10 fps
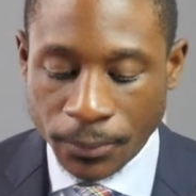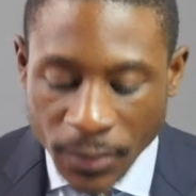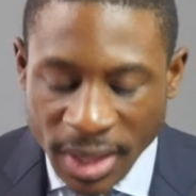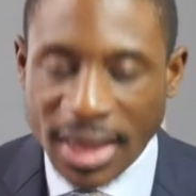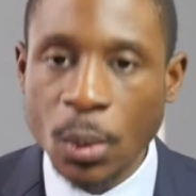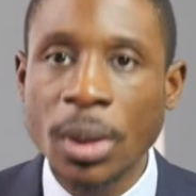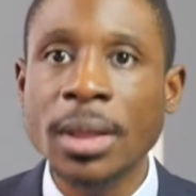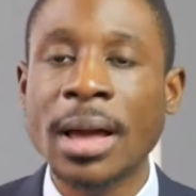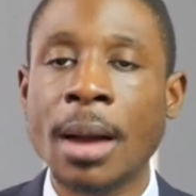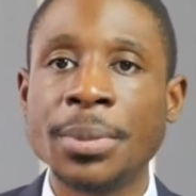It will
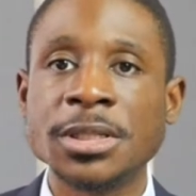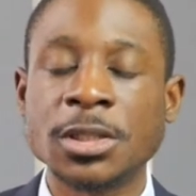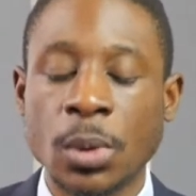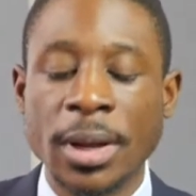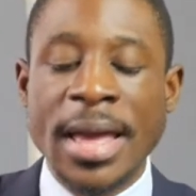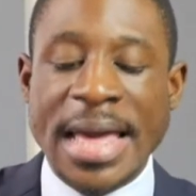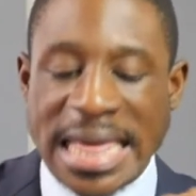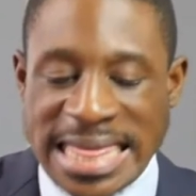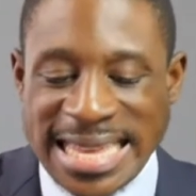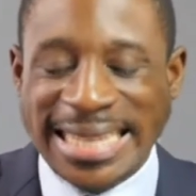accomplish its work.
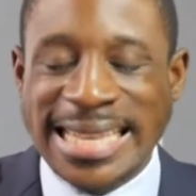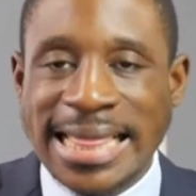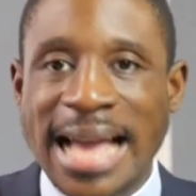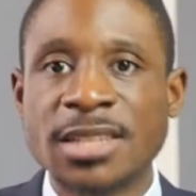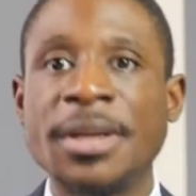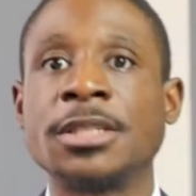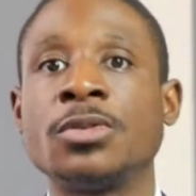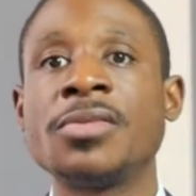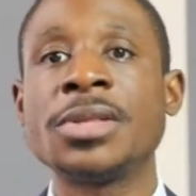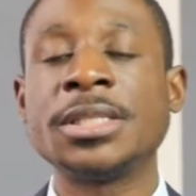This is the last message,
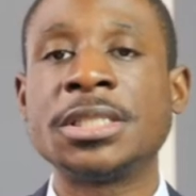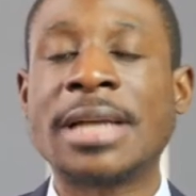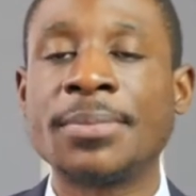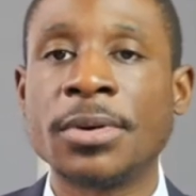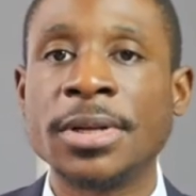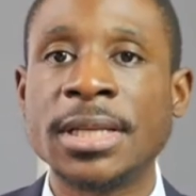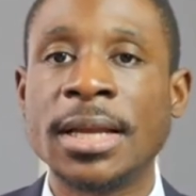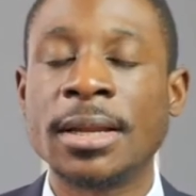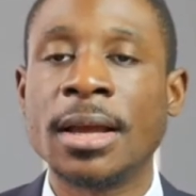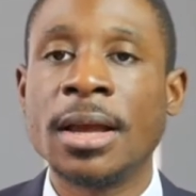Revelation chapter
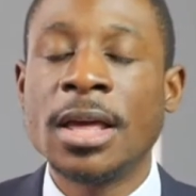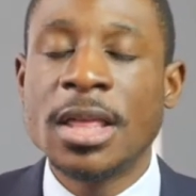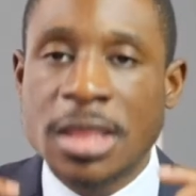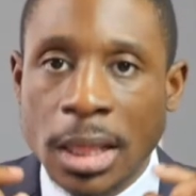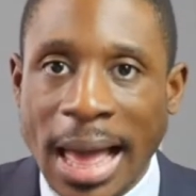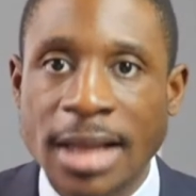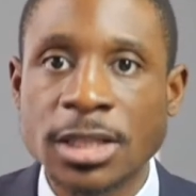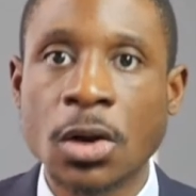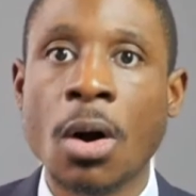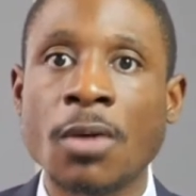18. The last
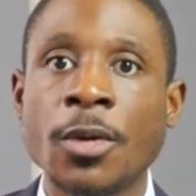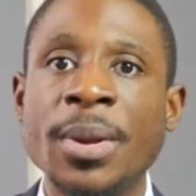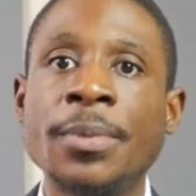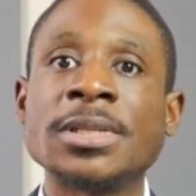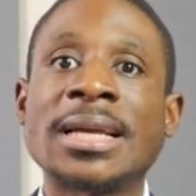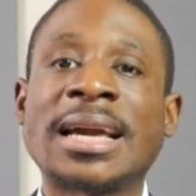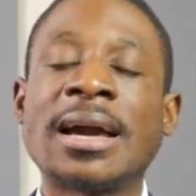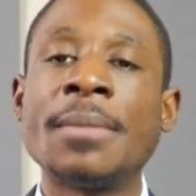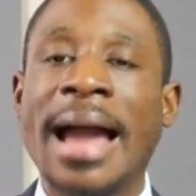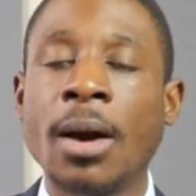call for people to
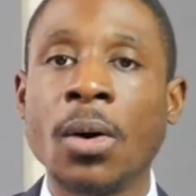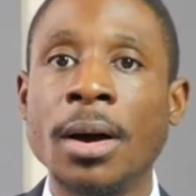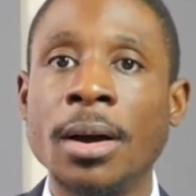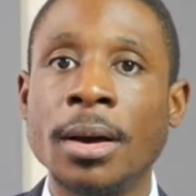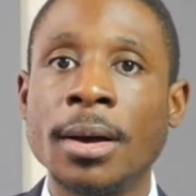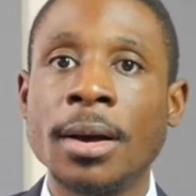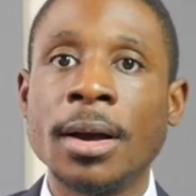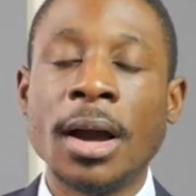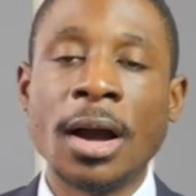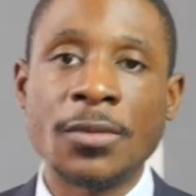come out
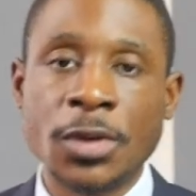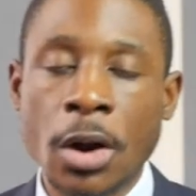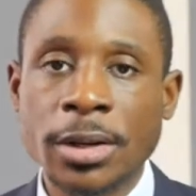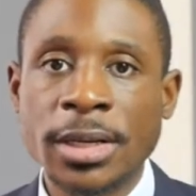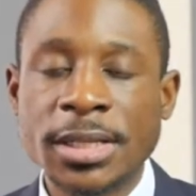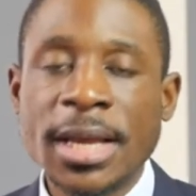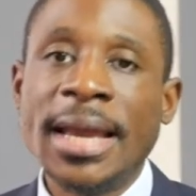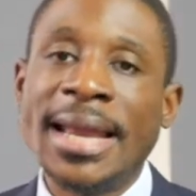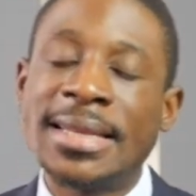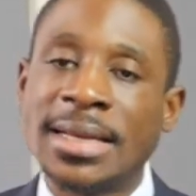of darkness
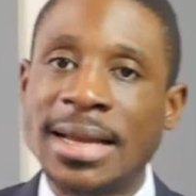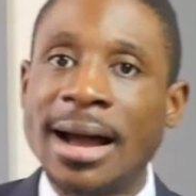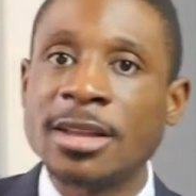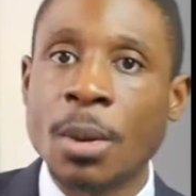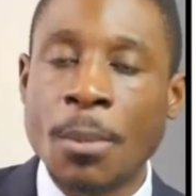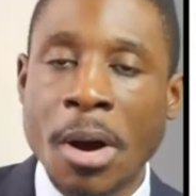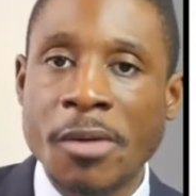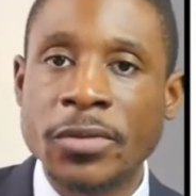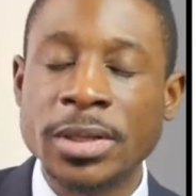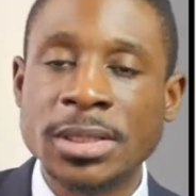into God's
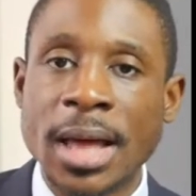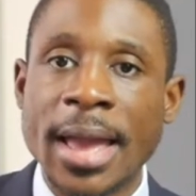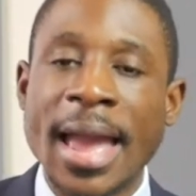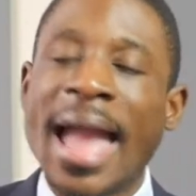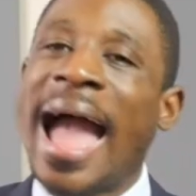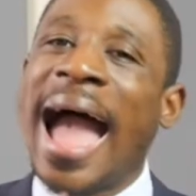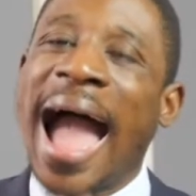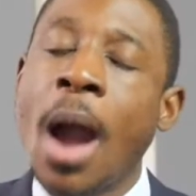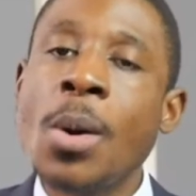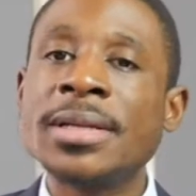marvelous light.
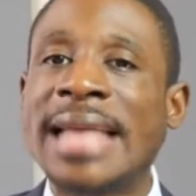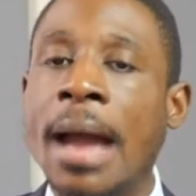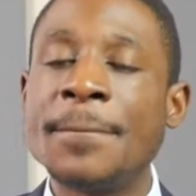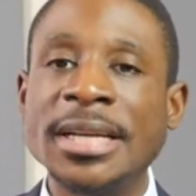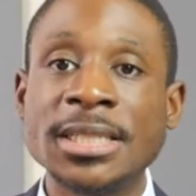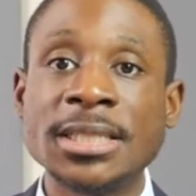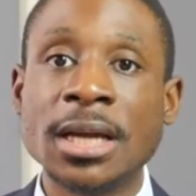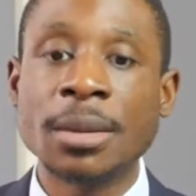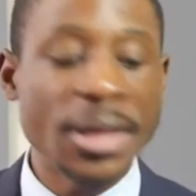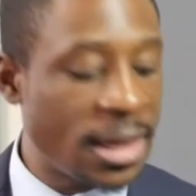How is that message going to
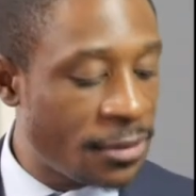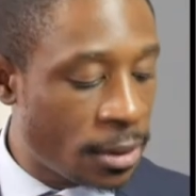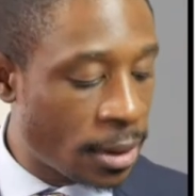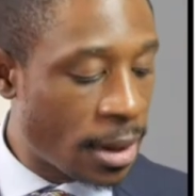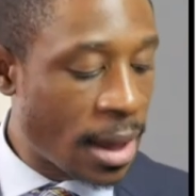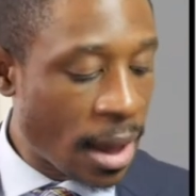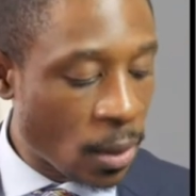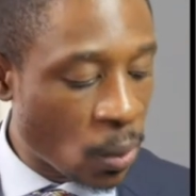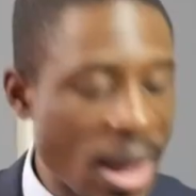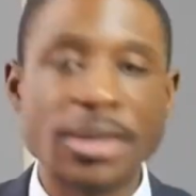be given?
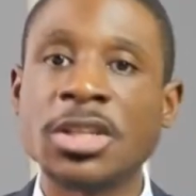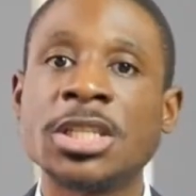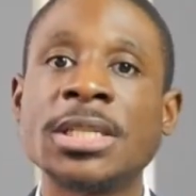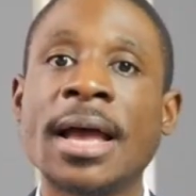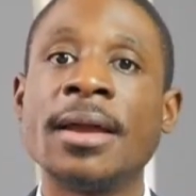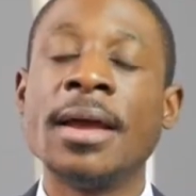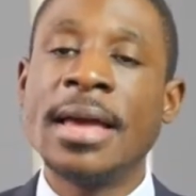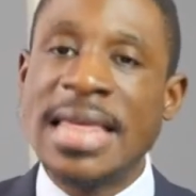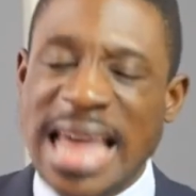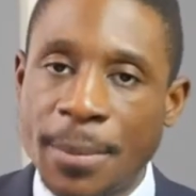We just said
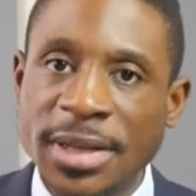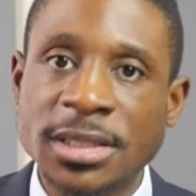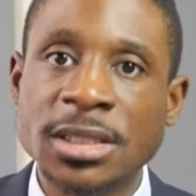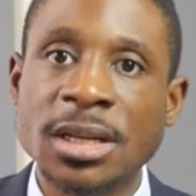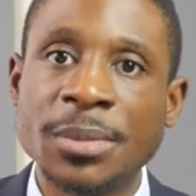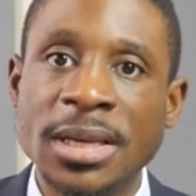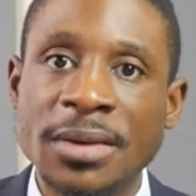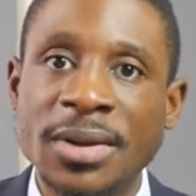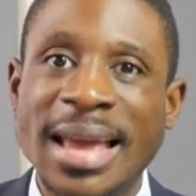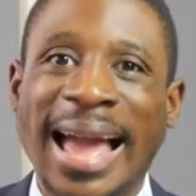that message is going to be
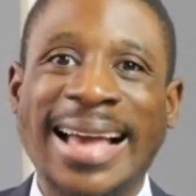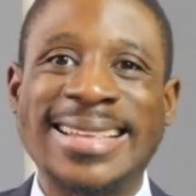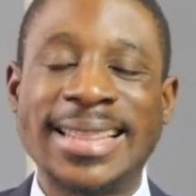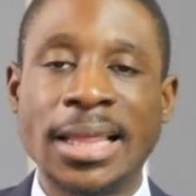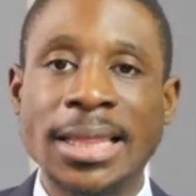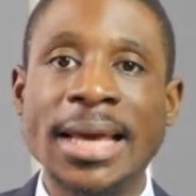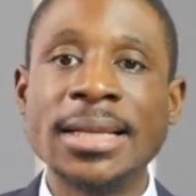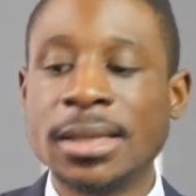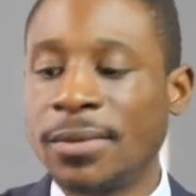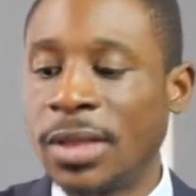given as the light
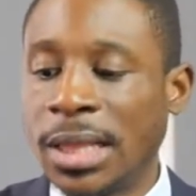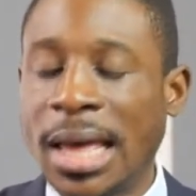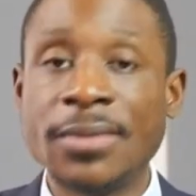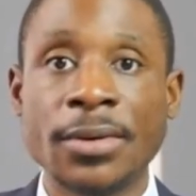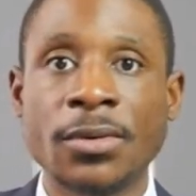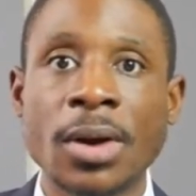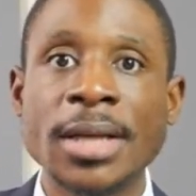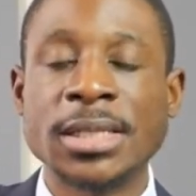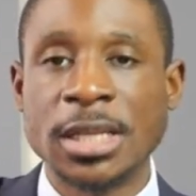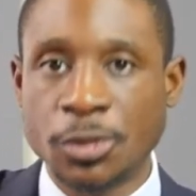of the life of Christ
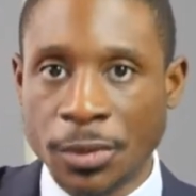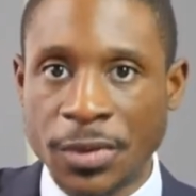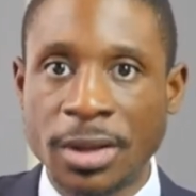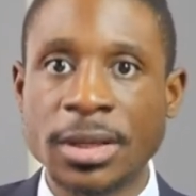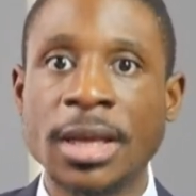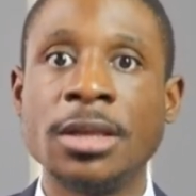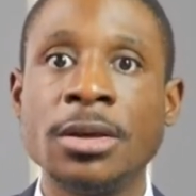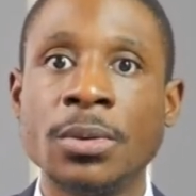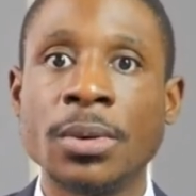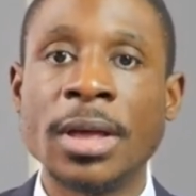is revealed in
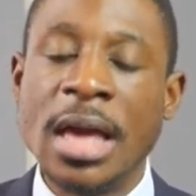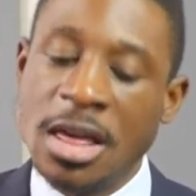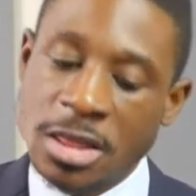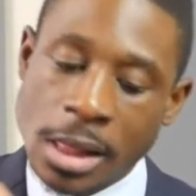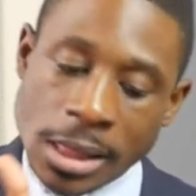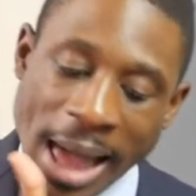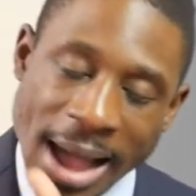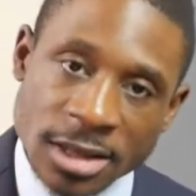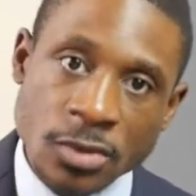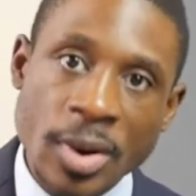you. The
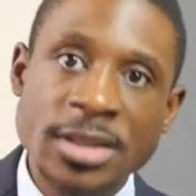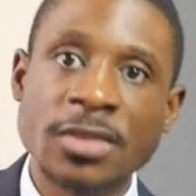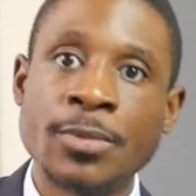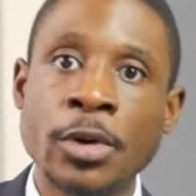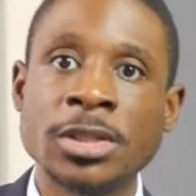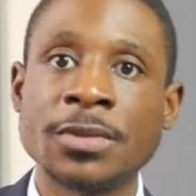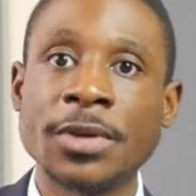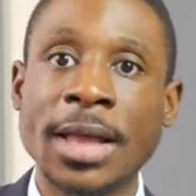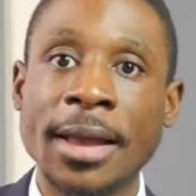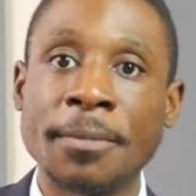last rays of merciful
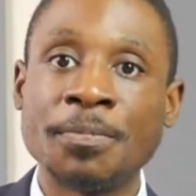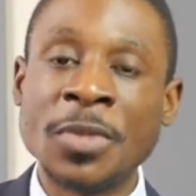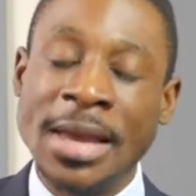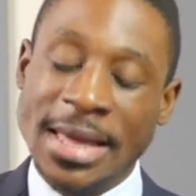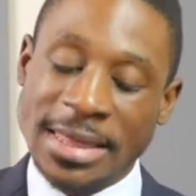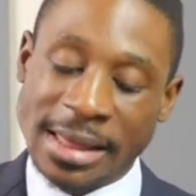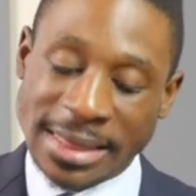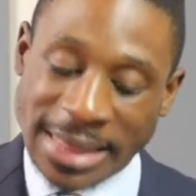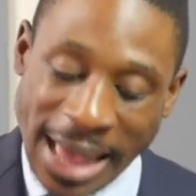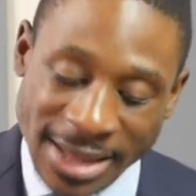light, the
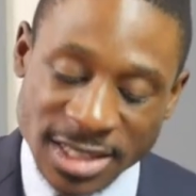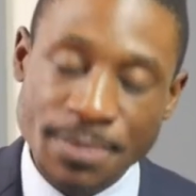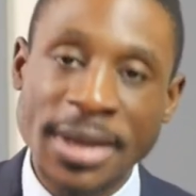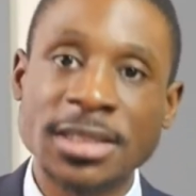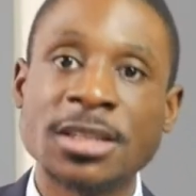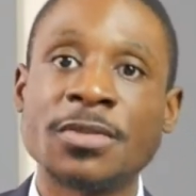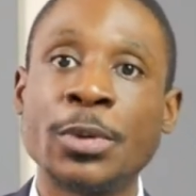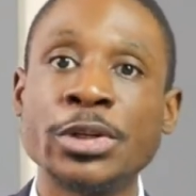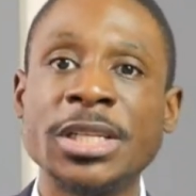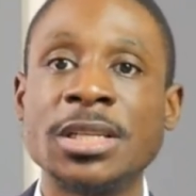last message of
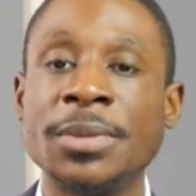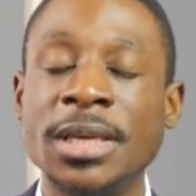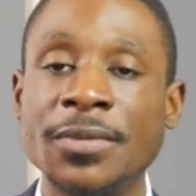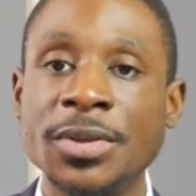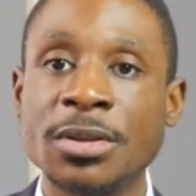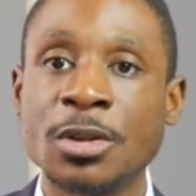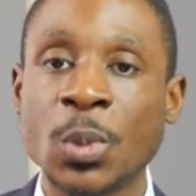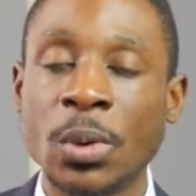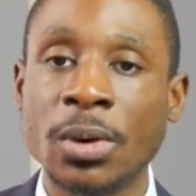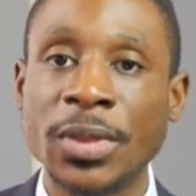mercy to be given to this
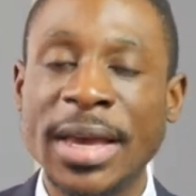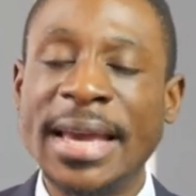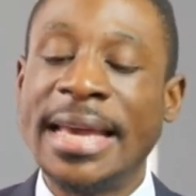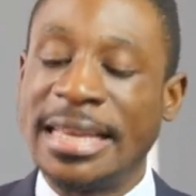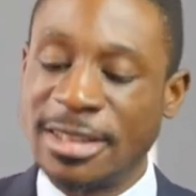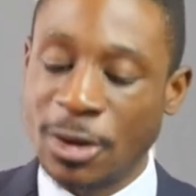world, is the